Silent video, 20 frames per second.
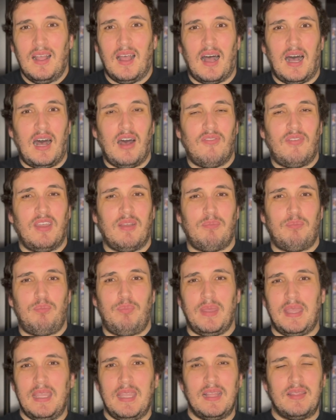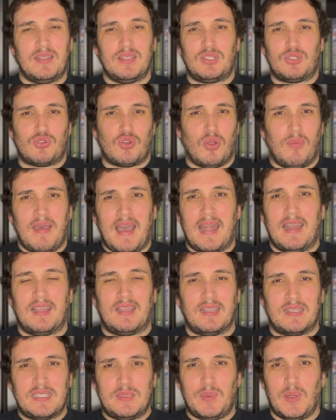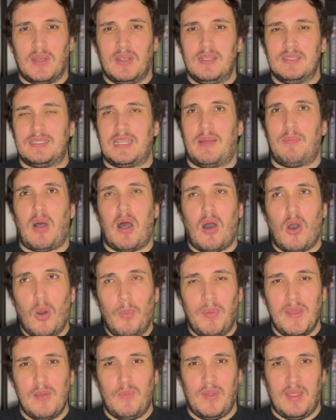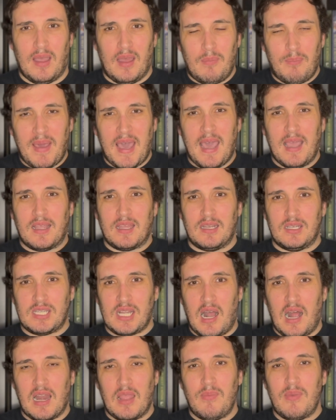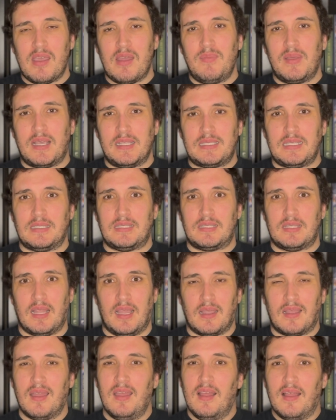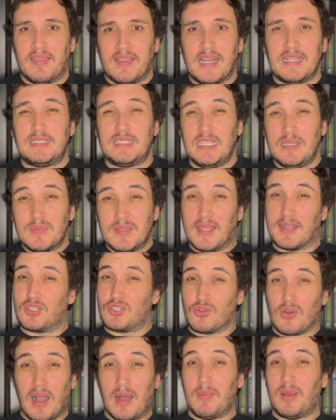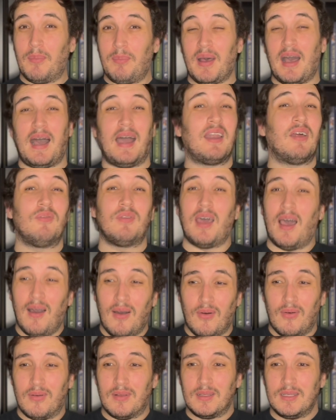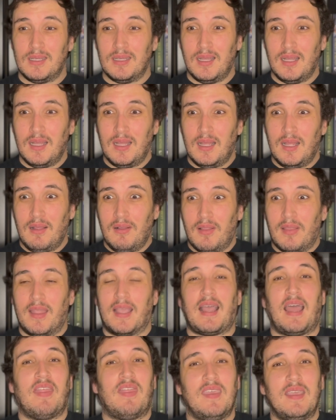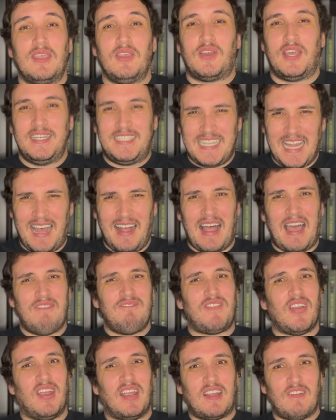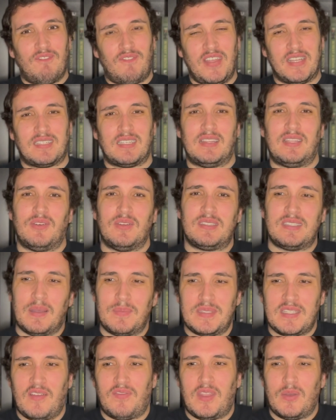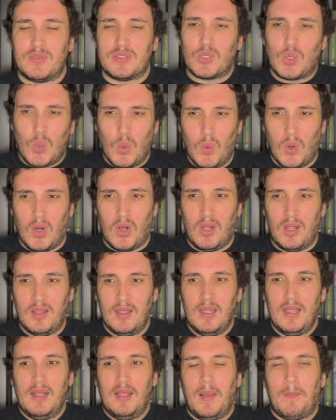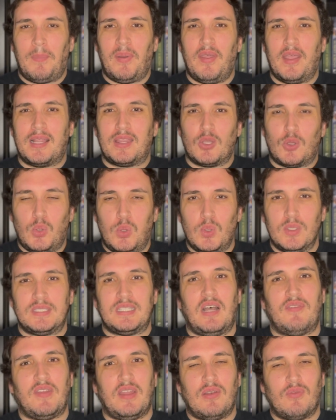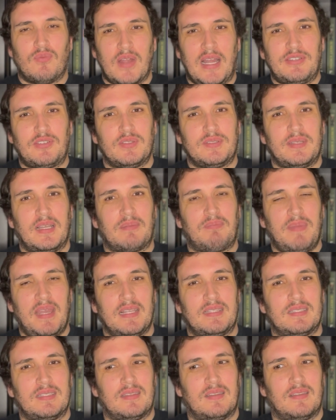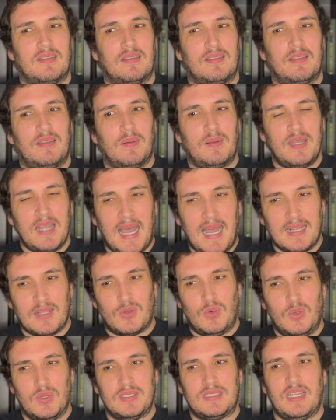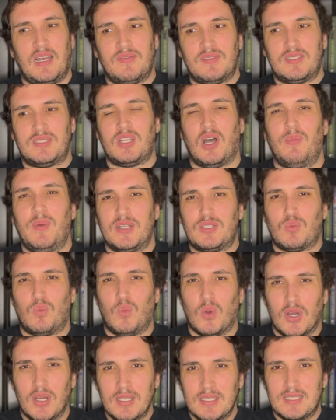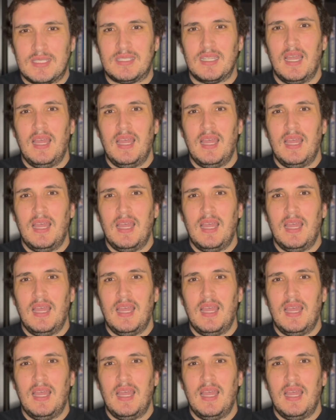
of it being this traumatic experience that I'm hoping we unpack in Tawny Man, because it's like, that seems like trauma, but I don't know. Like, I think you can tell I'm very conflicted. There was some stuff that was cool, but like the cool stuff in retrospect makes the not cool stuff so much worse.